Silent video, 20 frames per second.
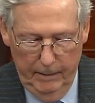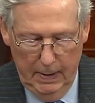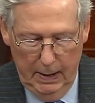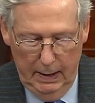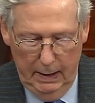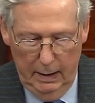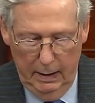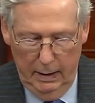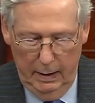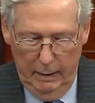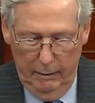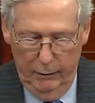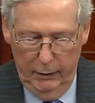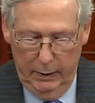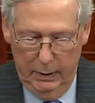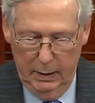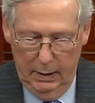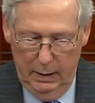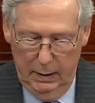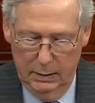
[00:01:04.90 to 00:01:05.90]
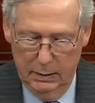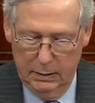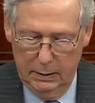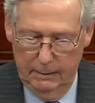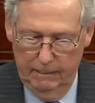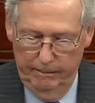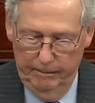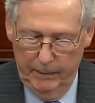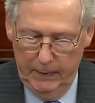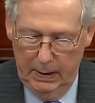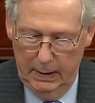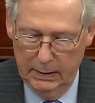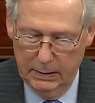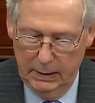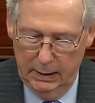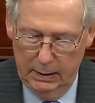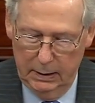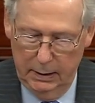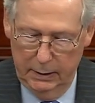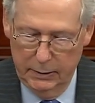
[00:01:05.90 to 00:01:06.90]
and in every case, as
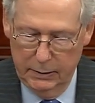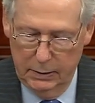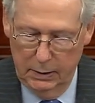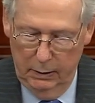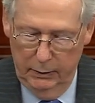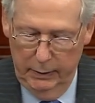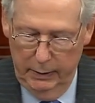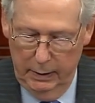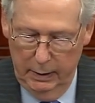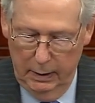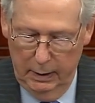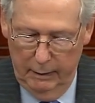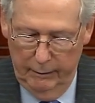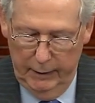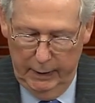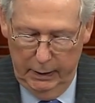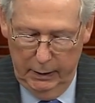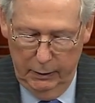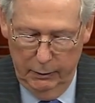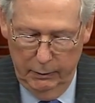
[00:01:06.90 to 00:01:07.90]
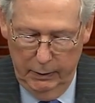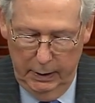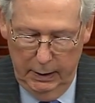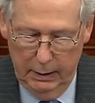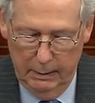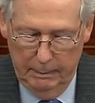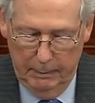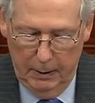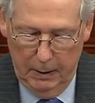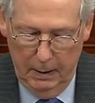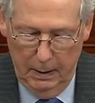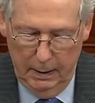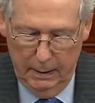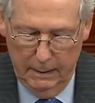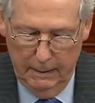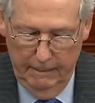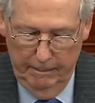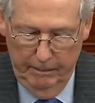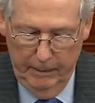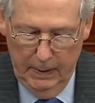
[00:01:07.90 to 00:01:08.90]
a custodian of a unique
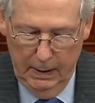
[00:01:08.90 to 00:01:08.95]
part